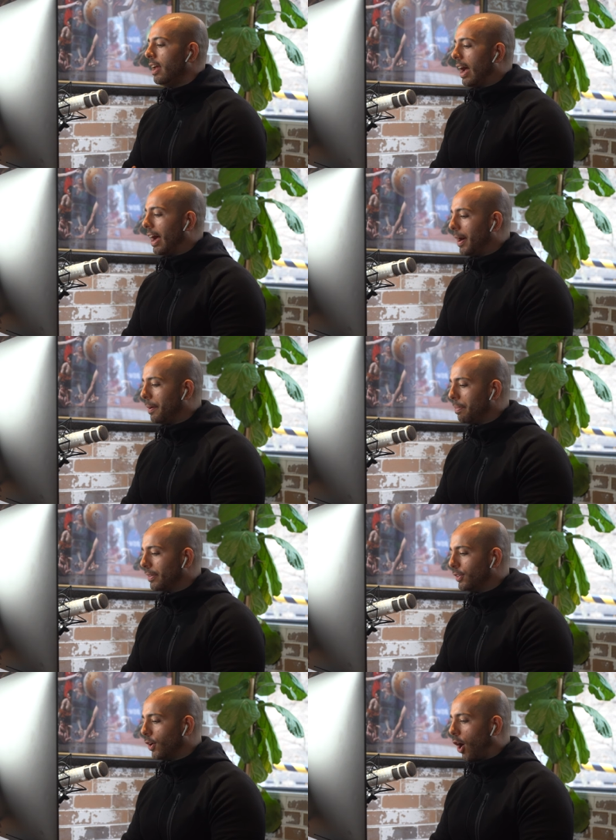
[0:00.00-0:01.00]
Um,
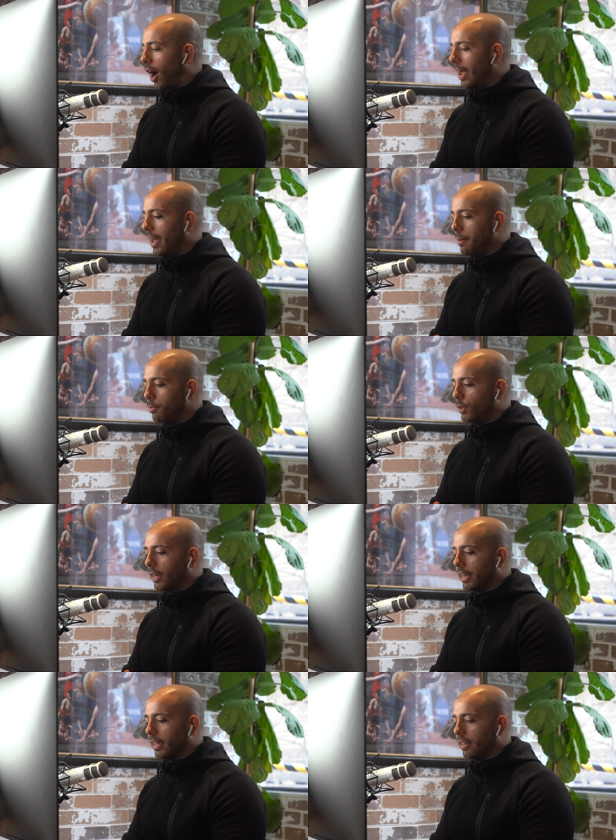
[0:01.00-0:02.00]
you know, I am
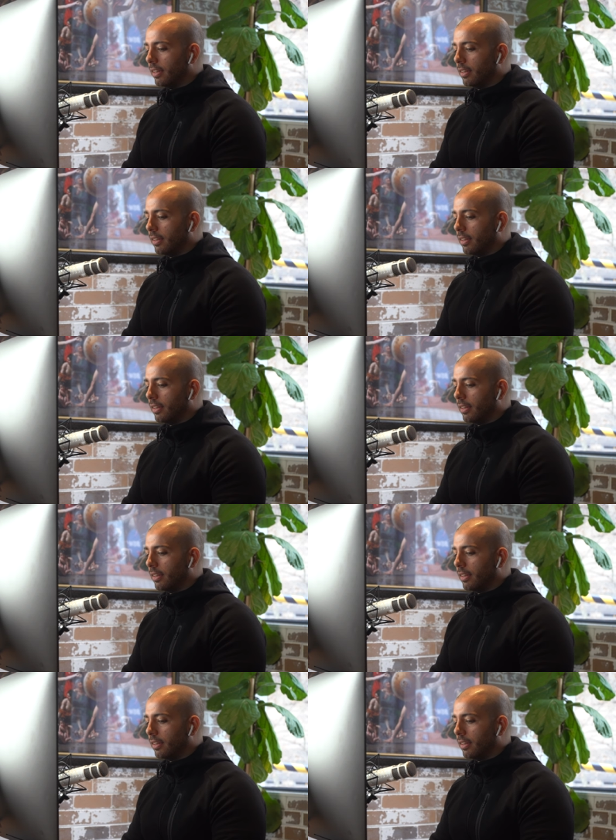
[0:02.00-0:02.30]
really,